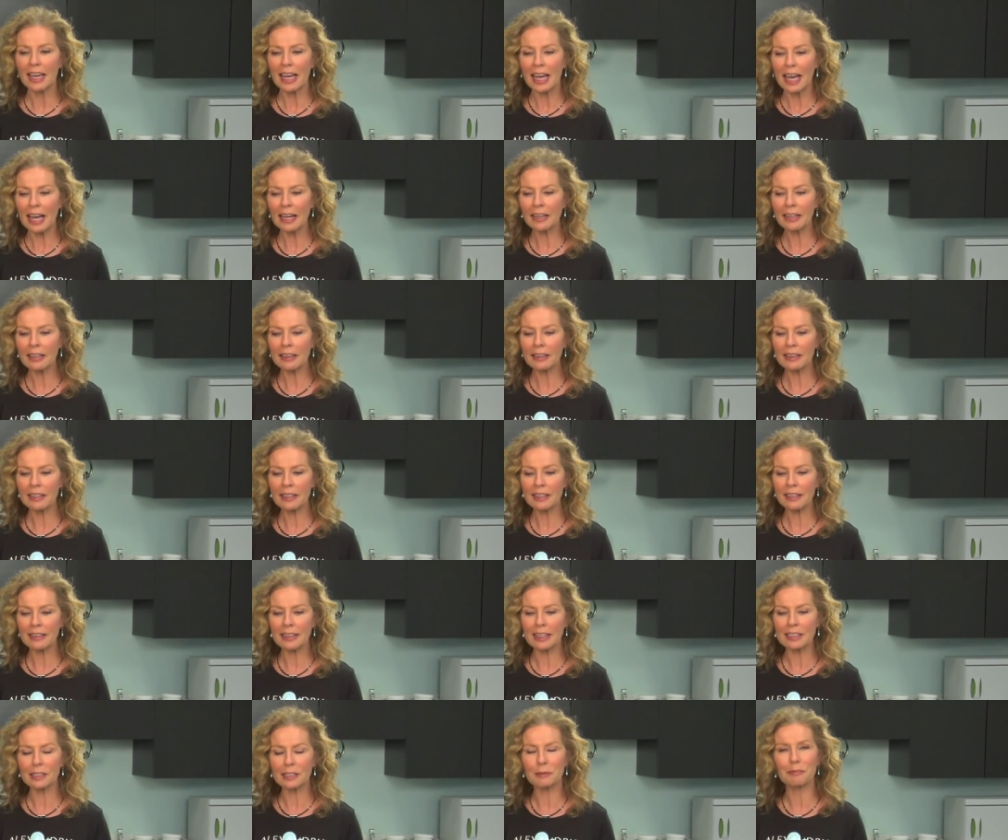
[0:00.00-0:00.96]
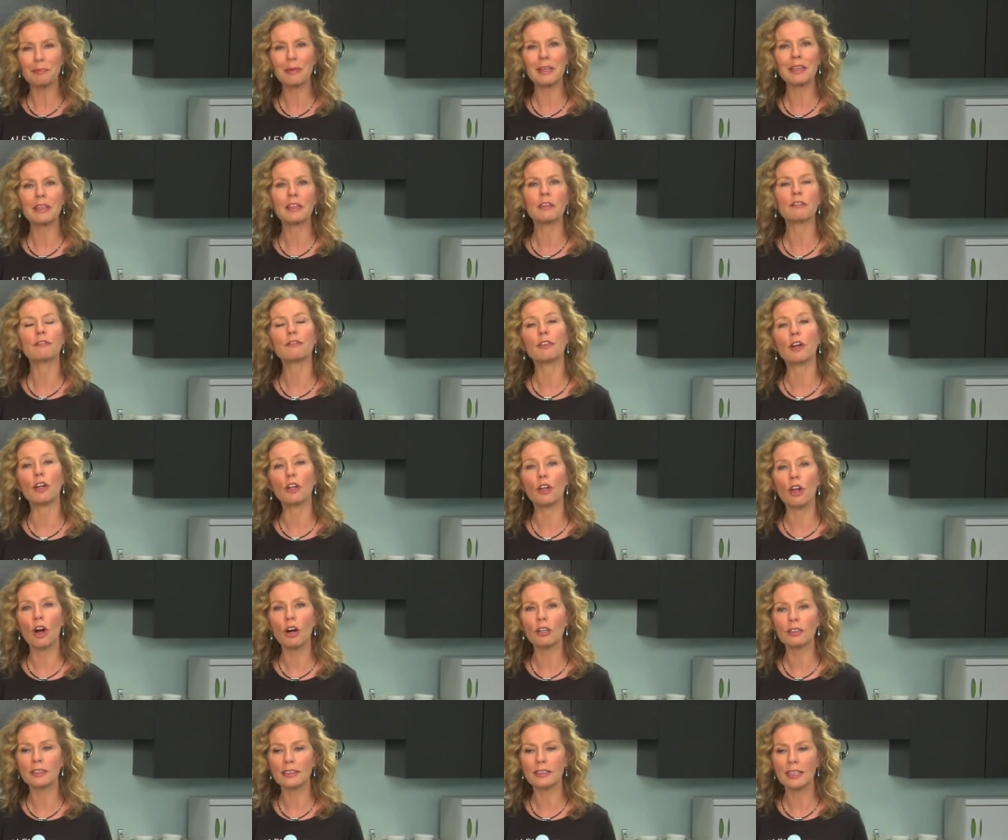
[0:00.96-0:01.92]
Anything that's been there for a
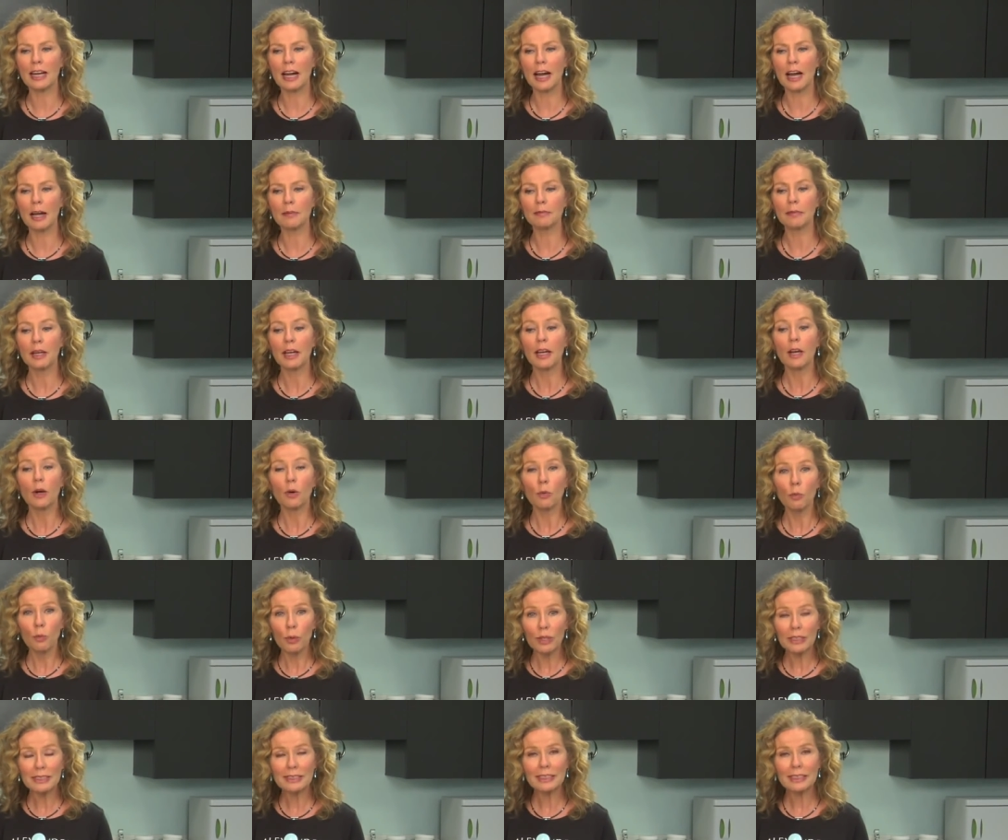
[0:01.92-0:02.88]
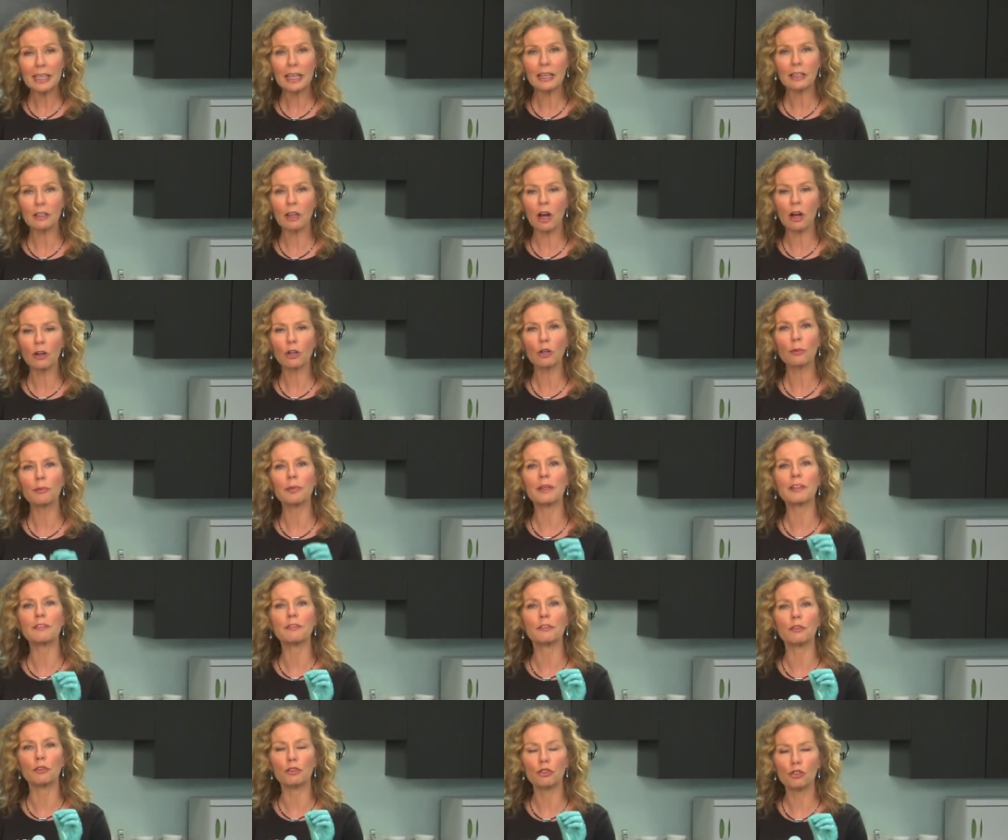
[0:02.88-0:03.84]
long time will take longer, but
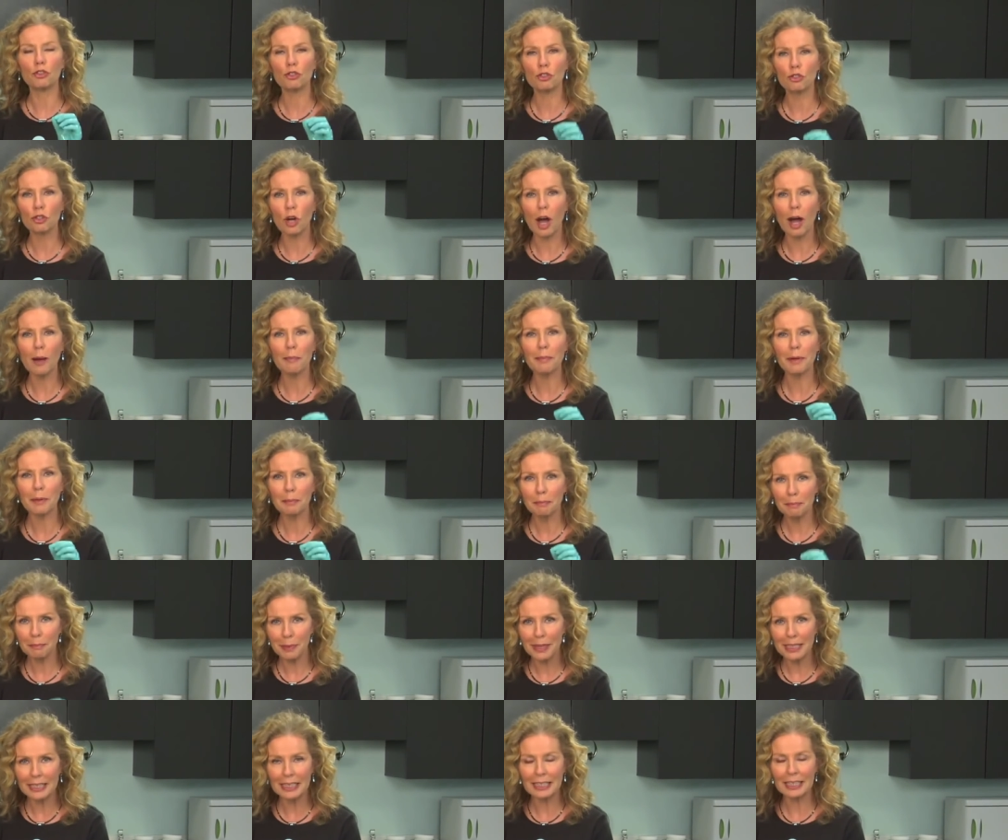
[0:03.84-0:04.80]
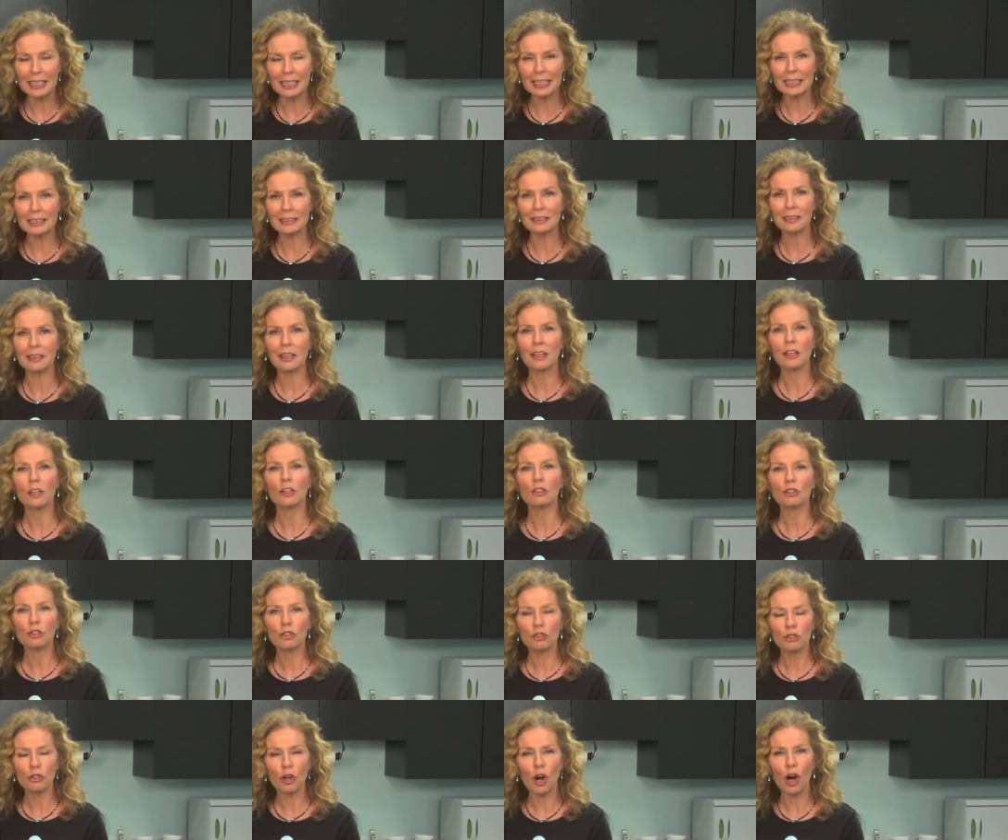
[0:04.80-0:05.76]
if you stop picking it,
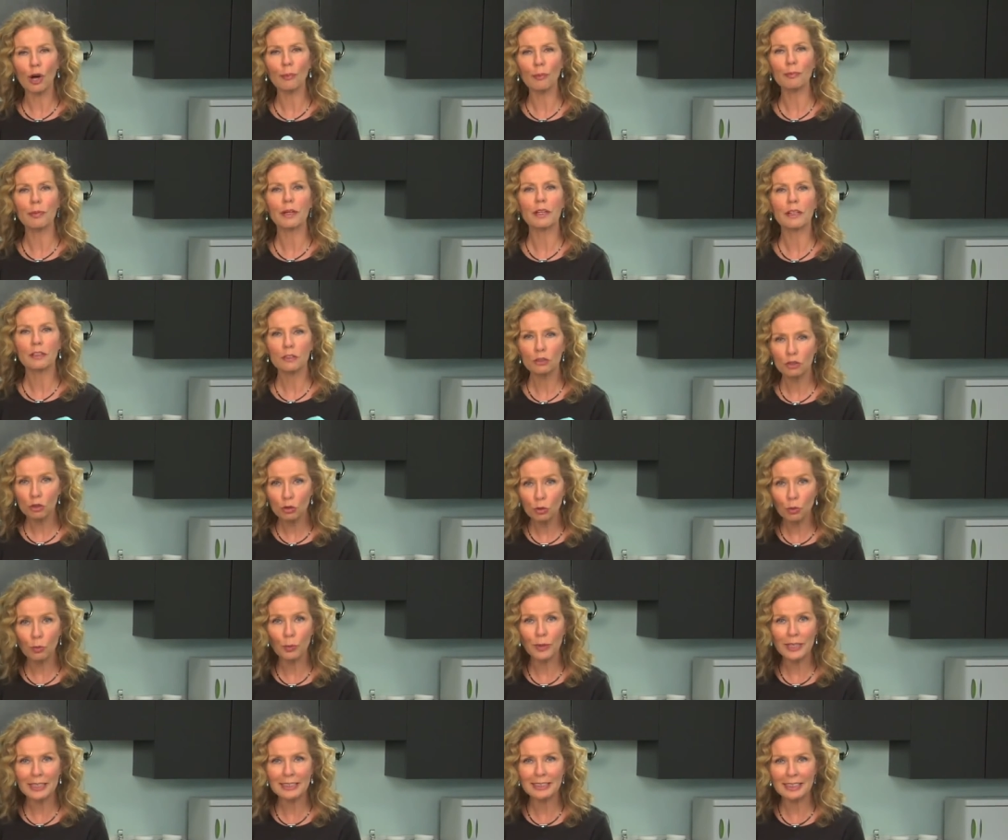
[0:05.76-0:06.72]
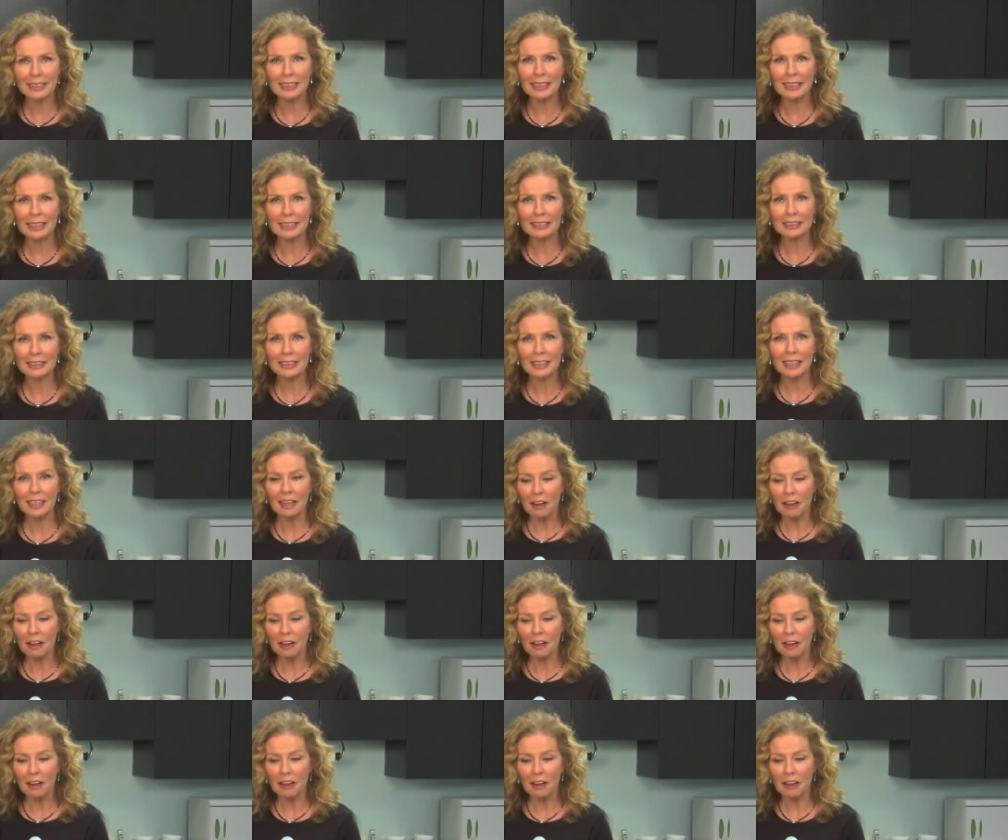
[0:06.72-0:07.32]
stop squeezing it,